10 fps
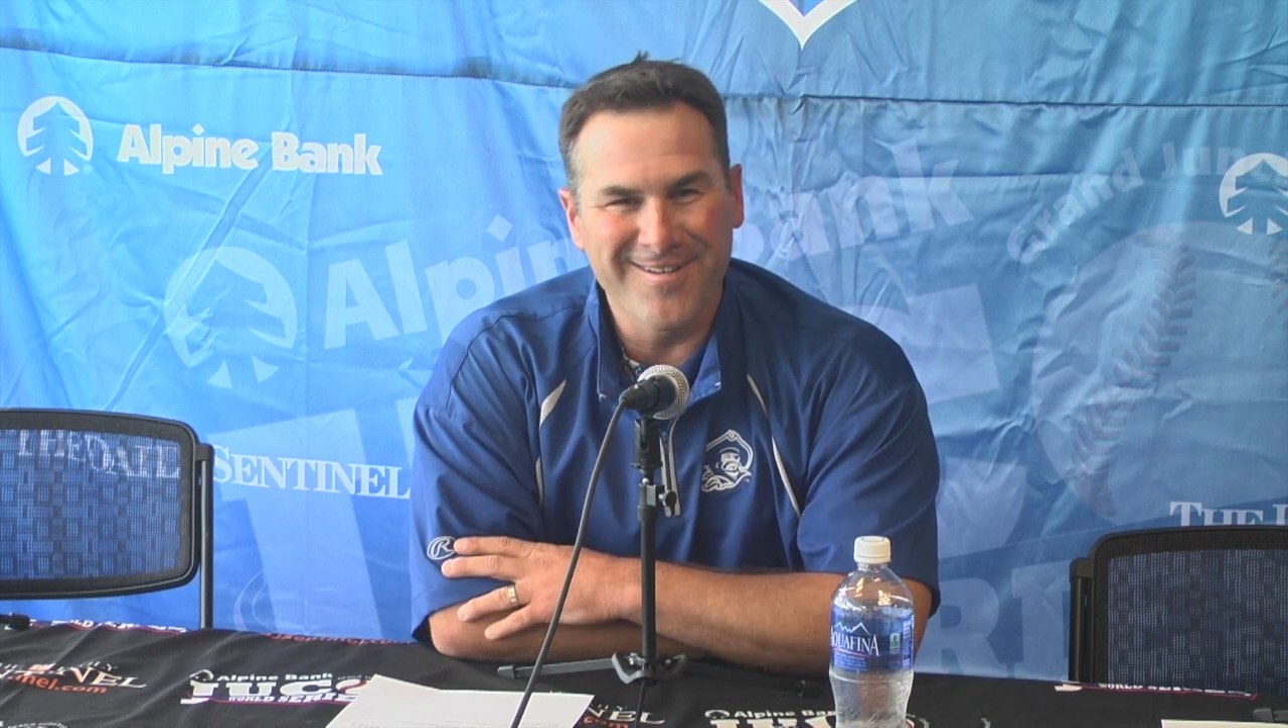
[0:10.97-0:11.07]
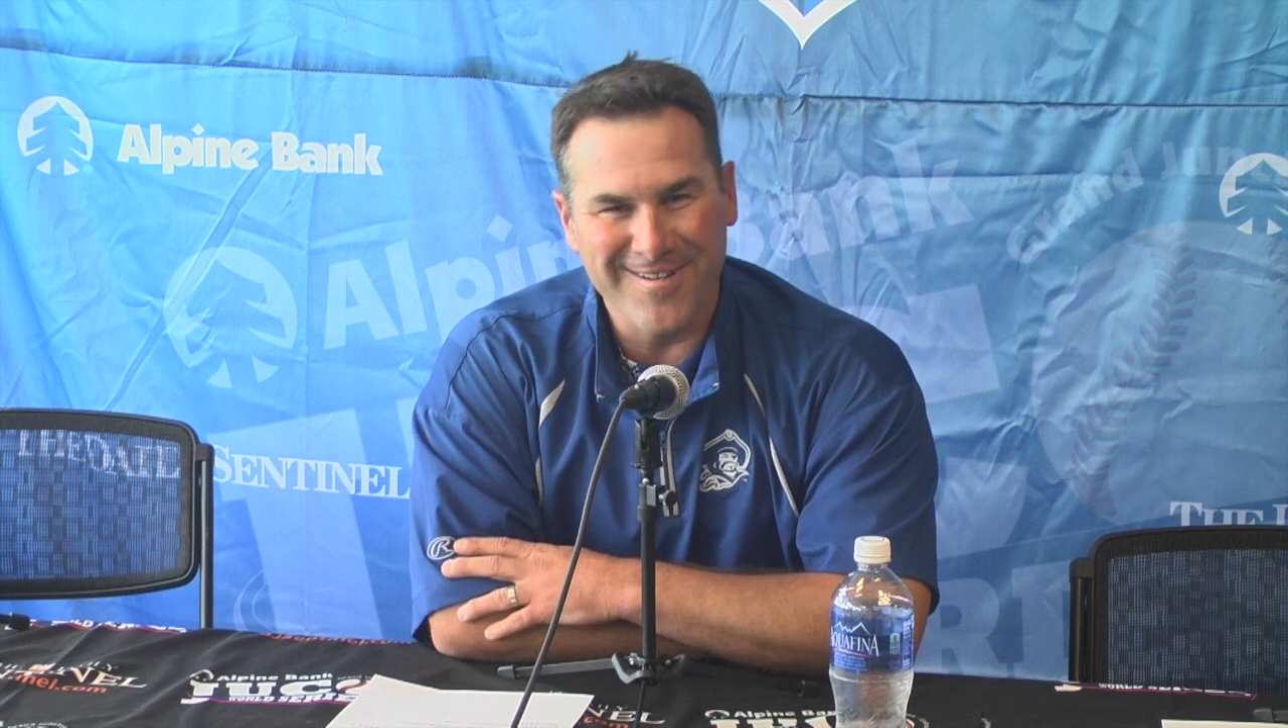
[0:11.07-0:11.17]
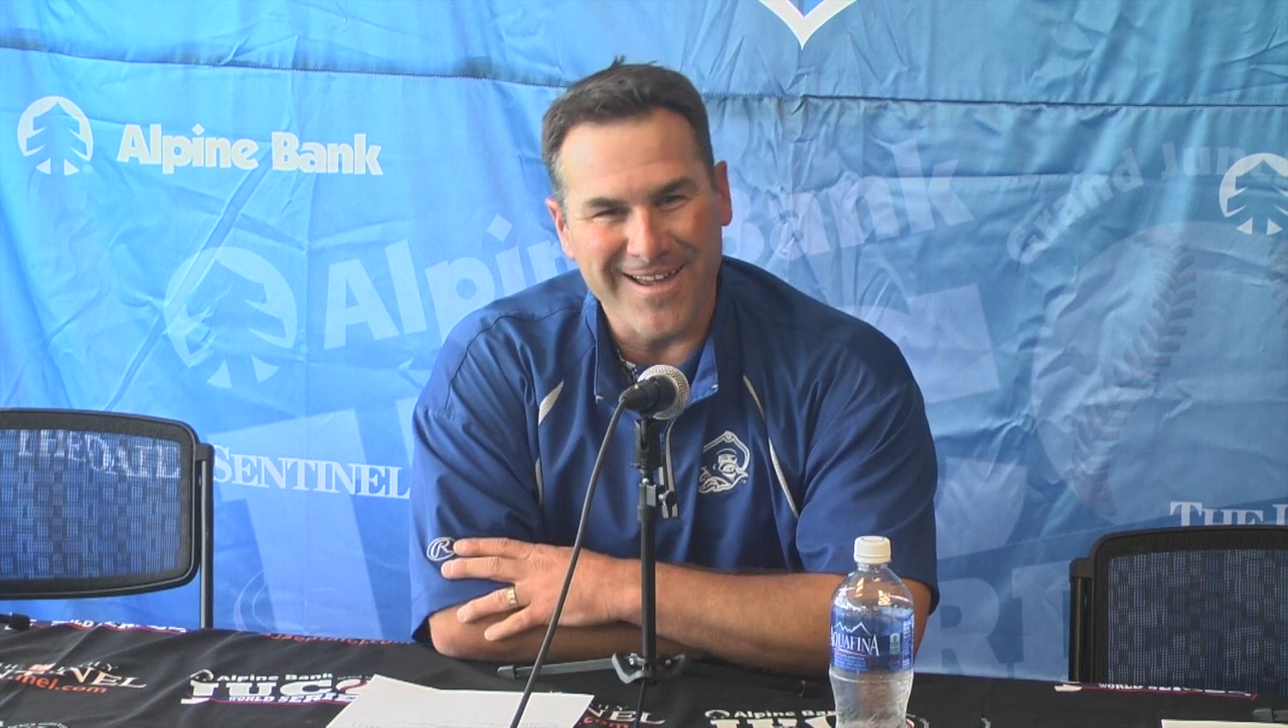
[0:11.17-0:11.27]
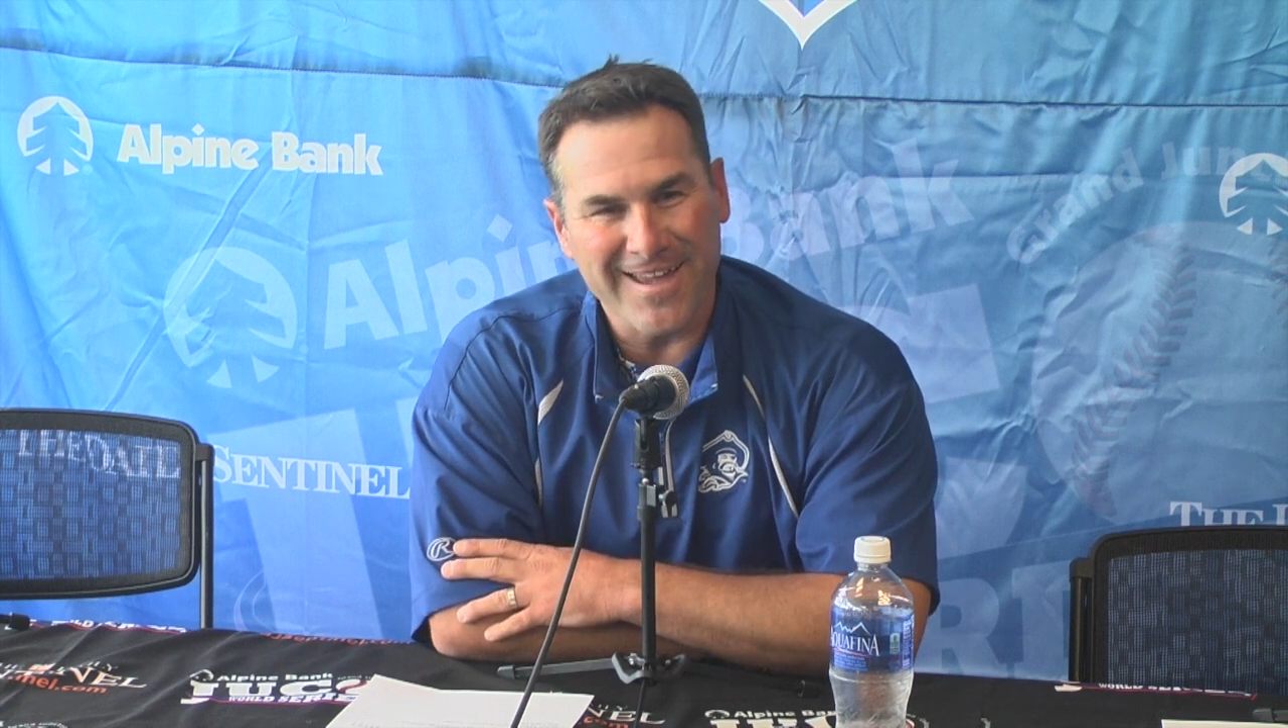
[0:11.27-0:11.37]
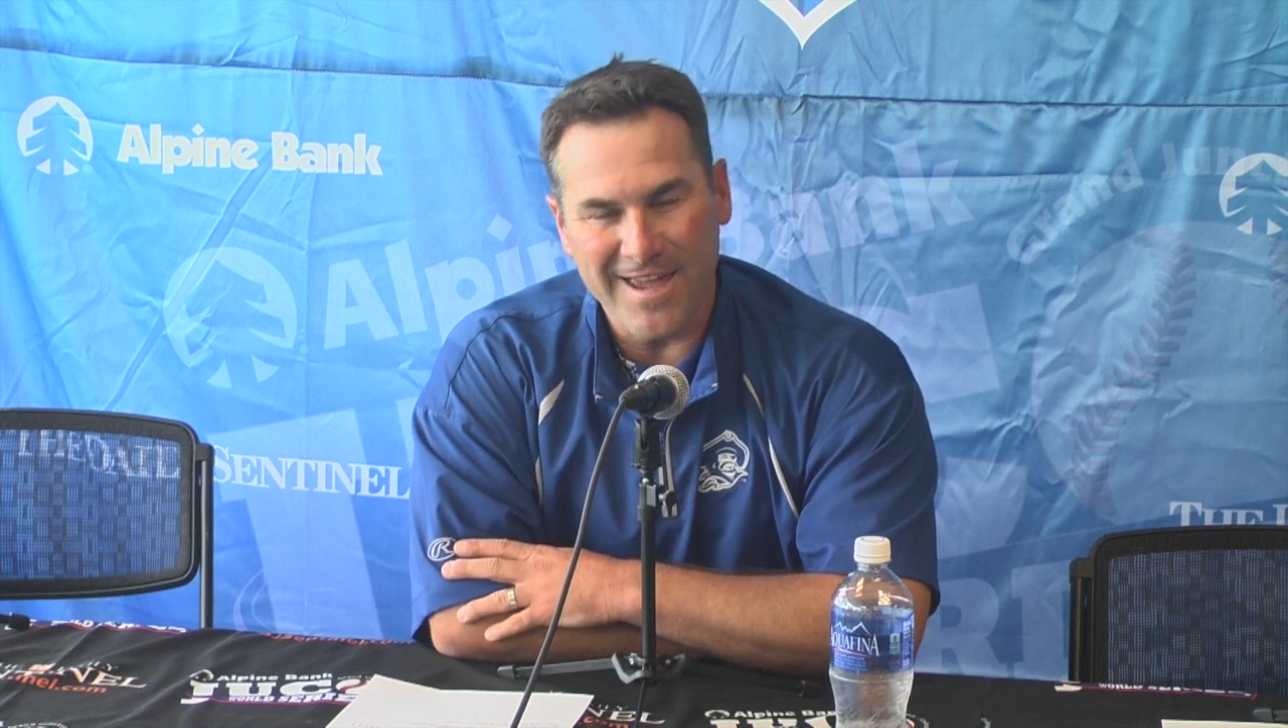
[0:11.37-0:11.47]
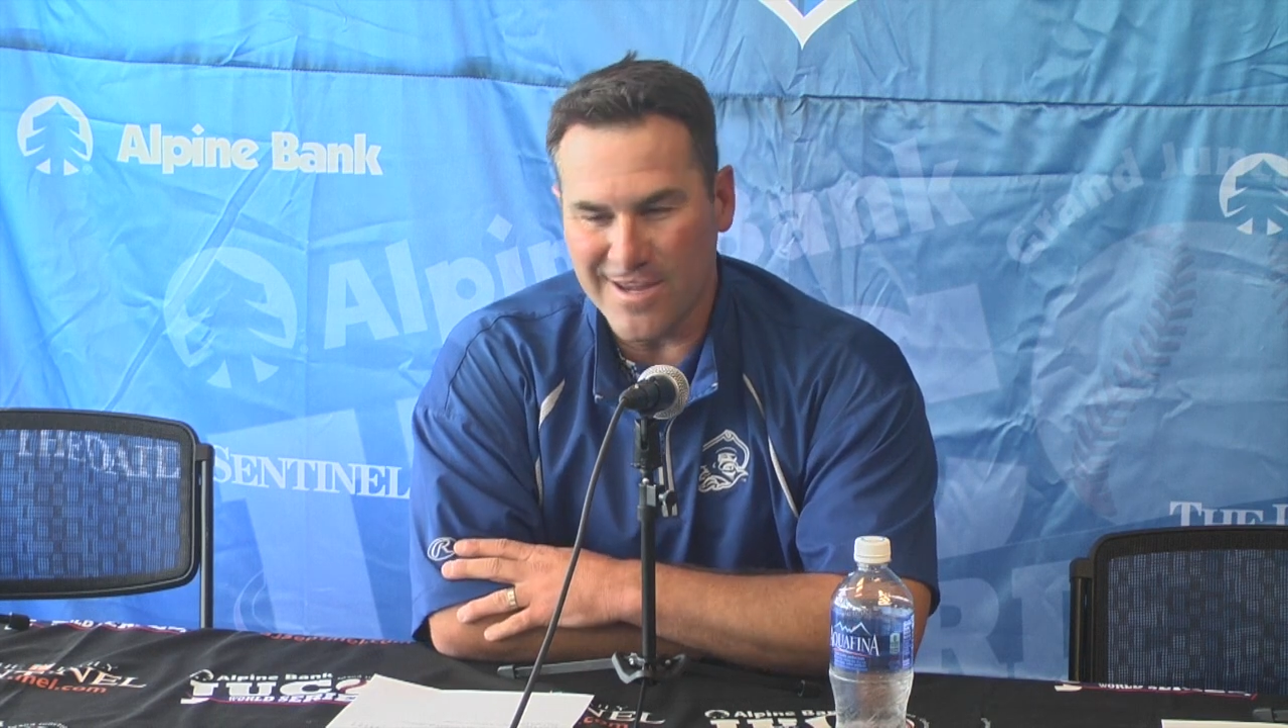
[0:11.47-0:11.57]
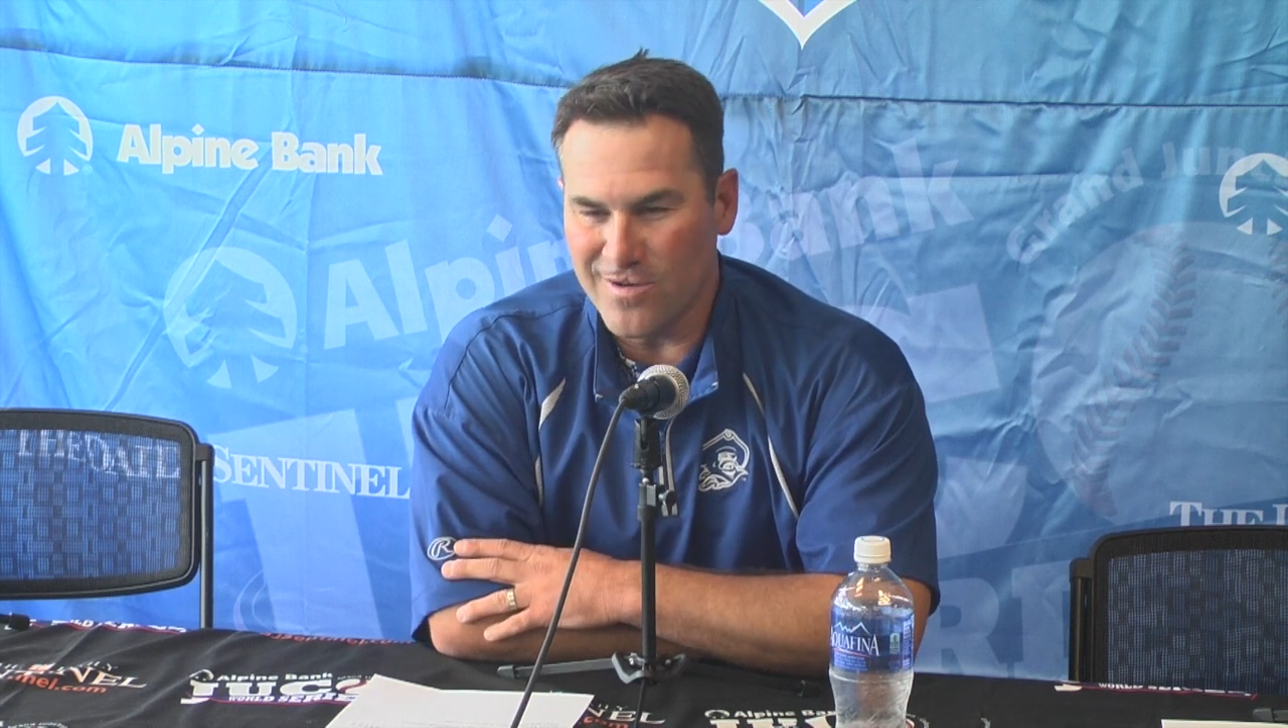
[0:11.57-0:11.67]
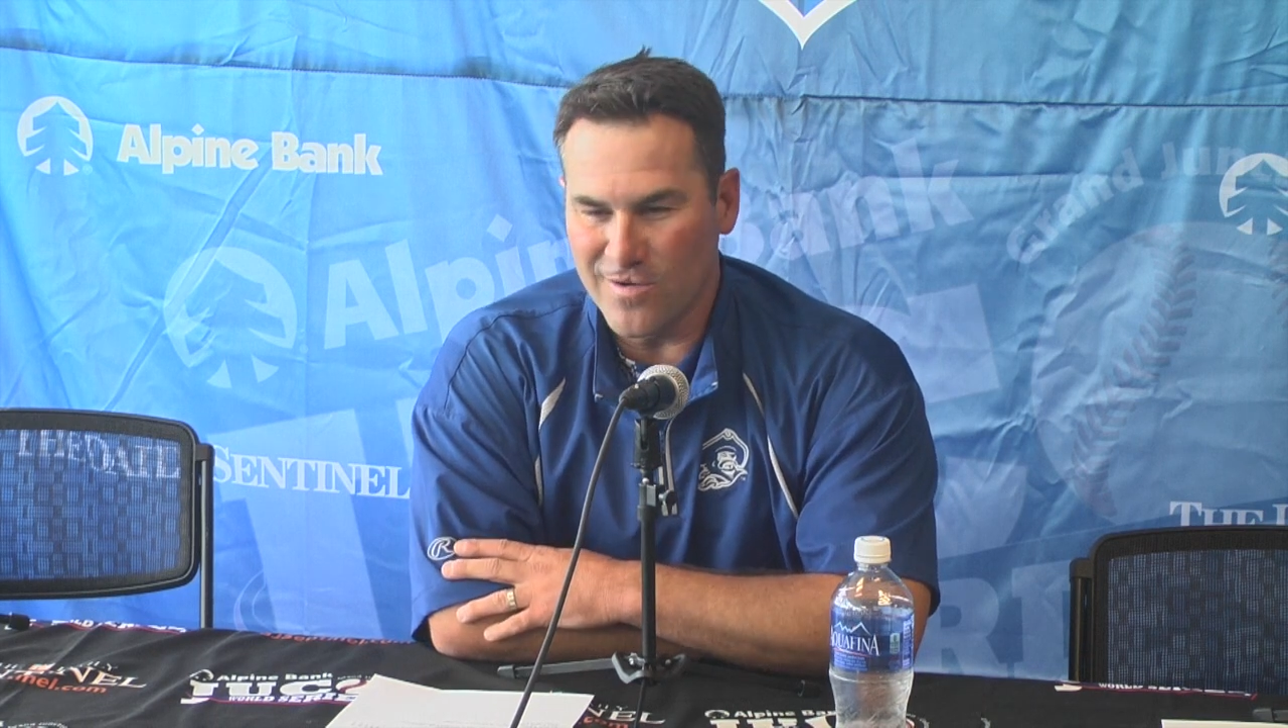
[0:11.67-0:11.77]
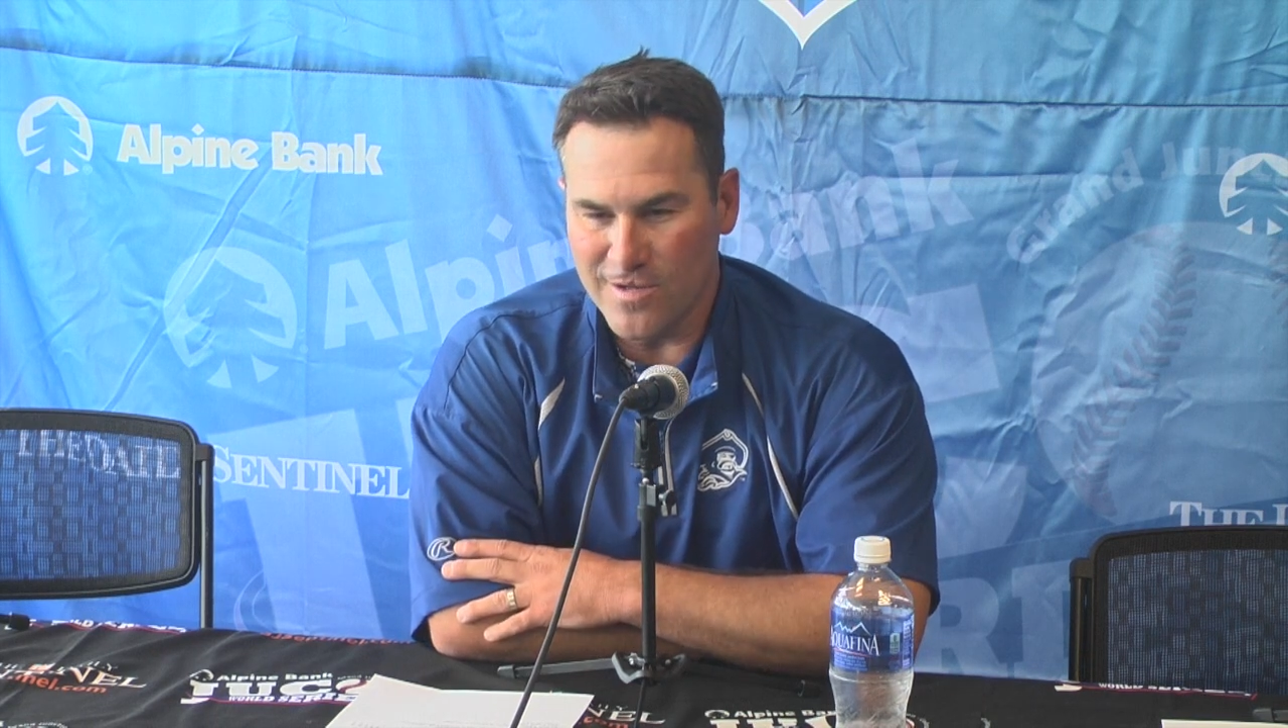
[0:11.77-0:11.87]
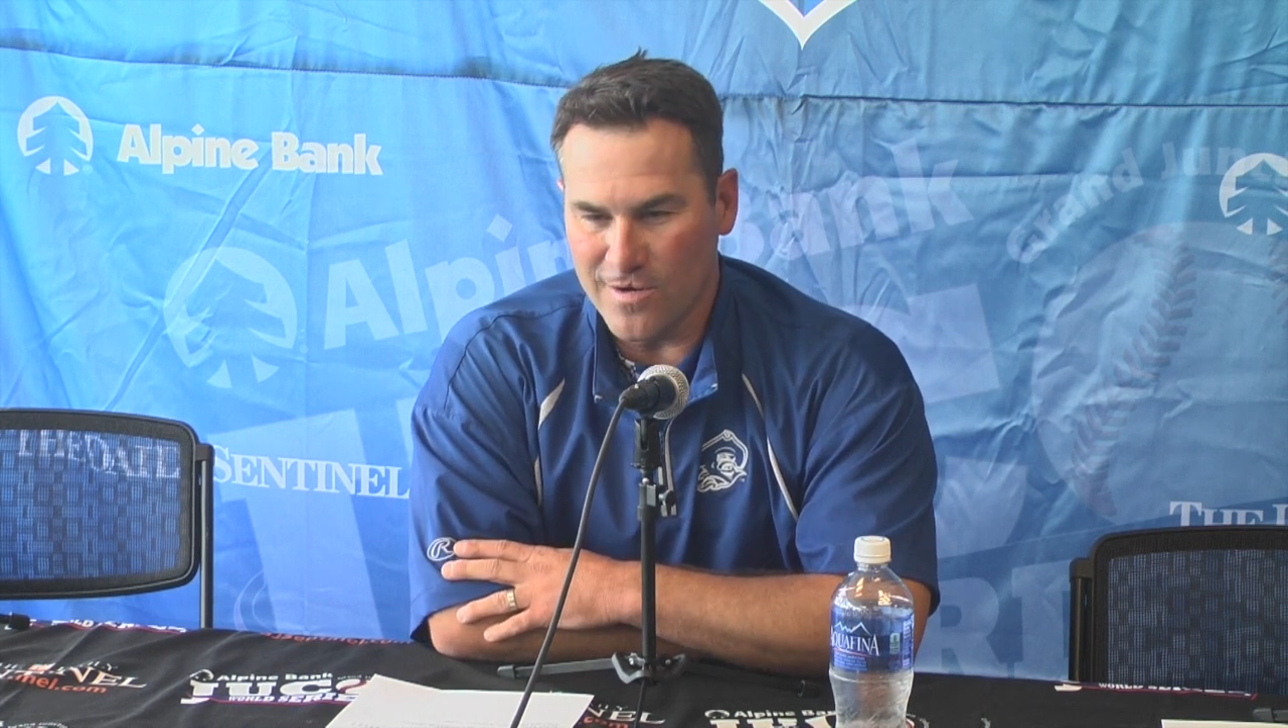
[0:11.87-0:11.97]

like, hey, you